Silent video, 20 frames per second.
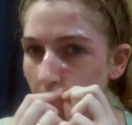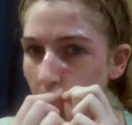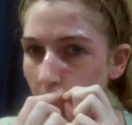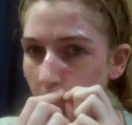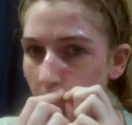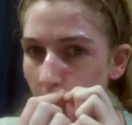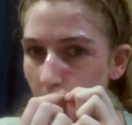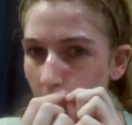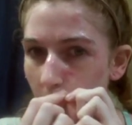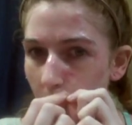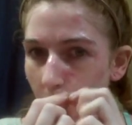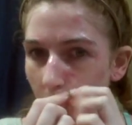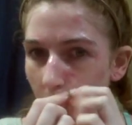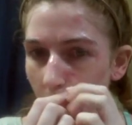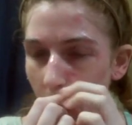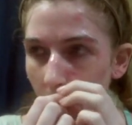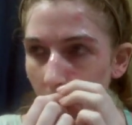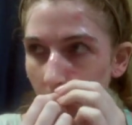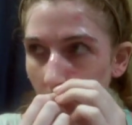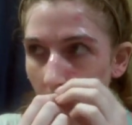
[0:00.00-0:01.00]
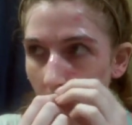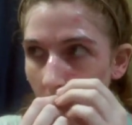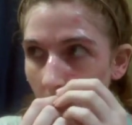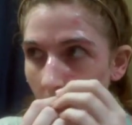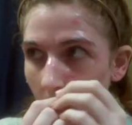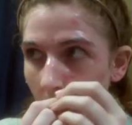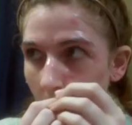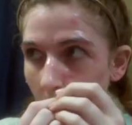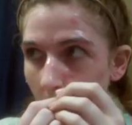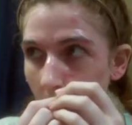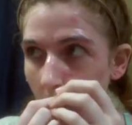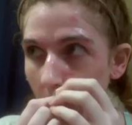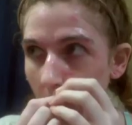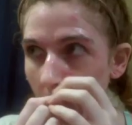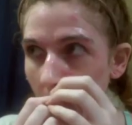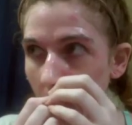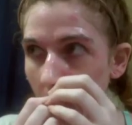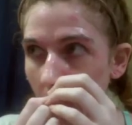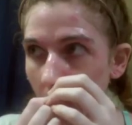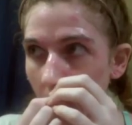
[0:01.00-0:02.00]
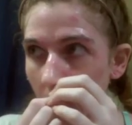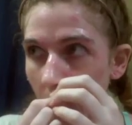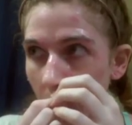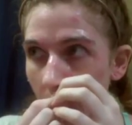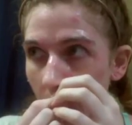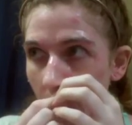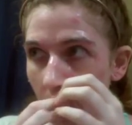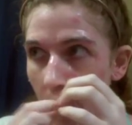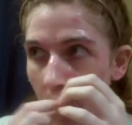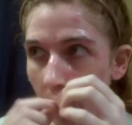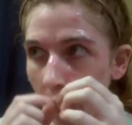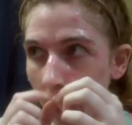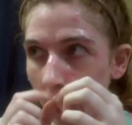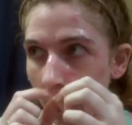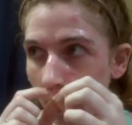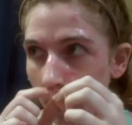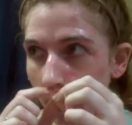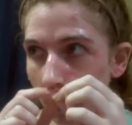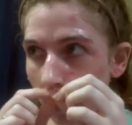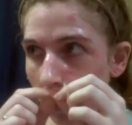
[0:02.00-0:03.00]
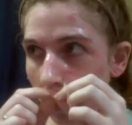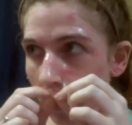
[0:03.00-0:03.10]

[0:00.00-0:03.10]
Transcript: Nothing is said.